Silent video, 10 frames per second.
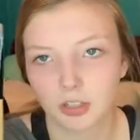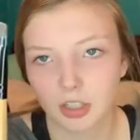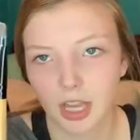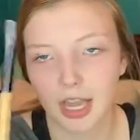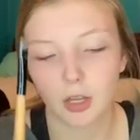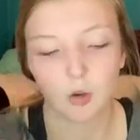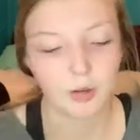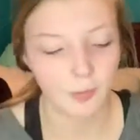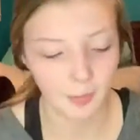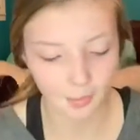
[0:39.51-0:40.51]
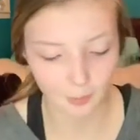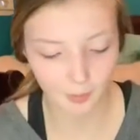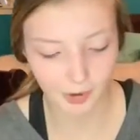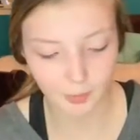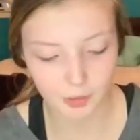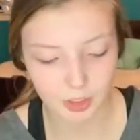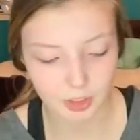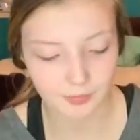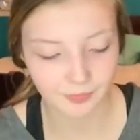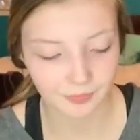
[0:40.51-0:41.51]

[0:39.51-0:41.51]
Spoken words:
It's just an angled brow brush.